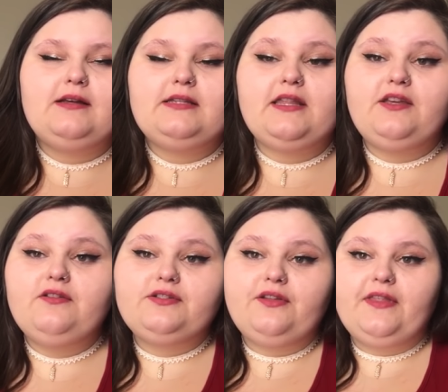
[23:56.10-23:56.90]
say the
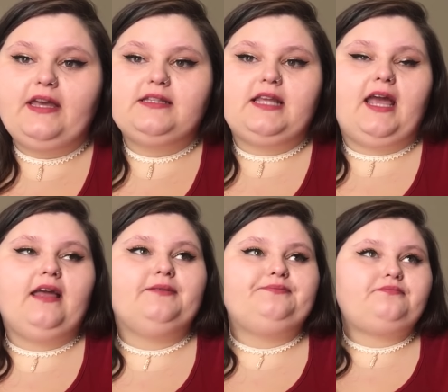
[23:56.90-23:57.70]
cutest little things
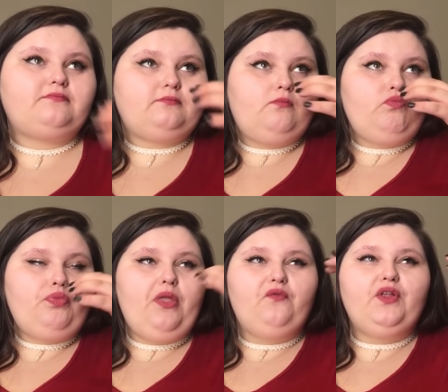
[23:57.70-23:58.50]
and
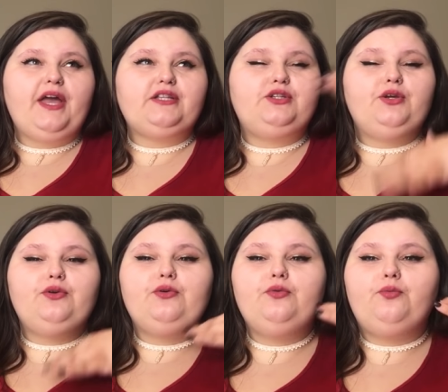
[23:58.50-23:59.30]
for like
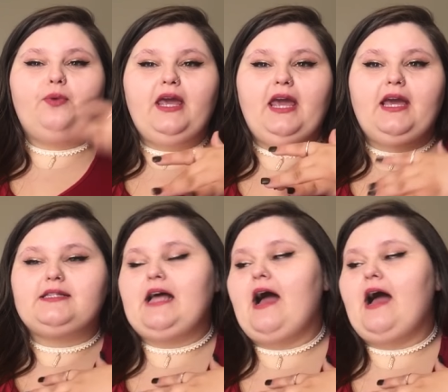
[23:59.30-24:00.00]
two weeks